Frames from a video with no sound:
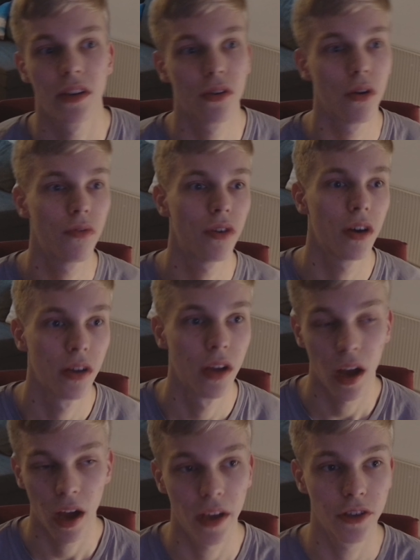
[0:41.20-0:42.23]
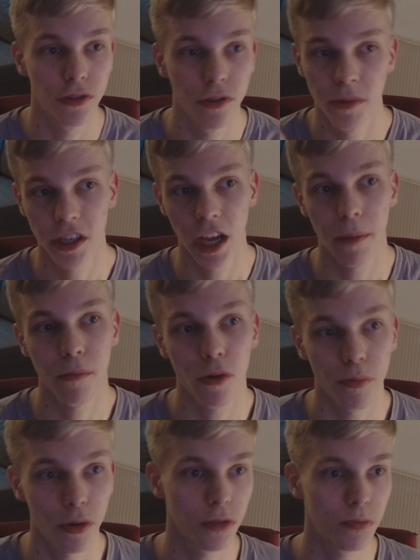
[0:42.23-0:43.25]
go for high extremely game
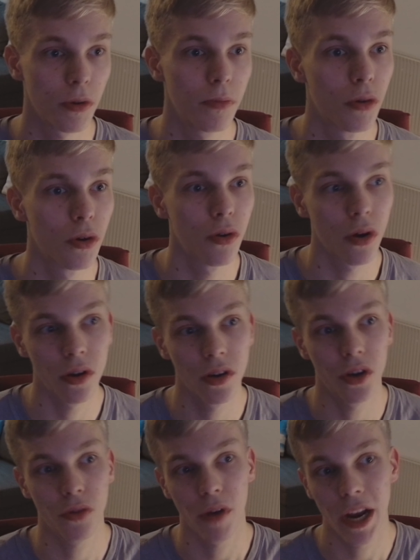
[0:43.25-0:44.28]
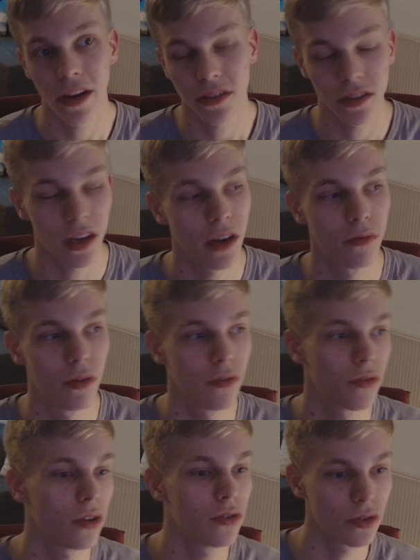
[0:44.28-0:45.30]
modeboards, but more on the creator side
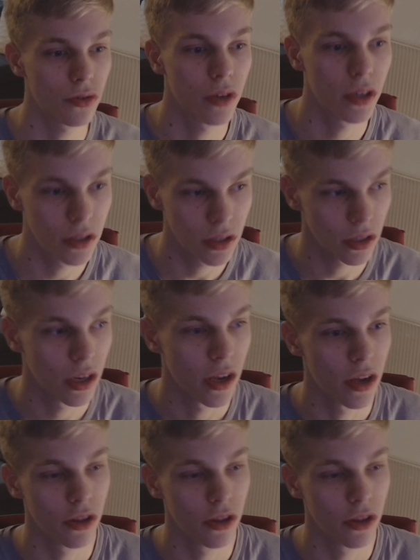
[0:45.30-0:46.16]
with content creation,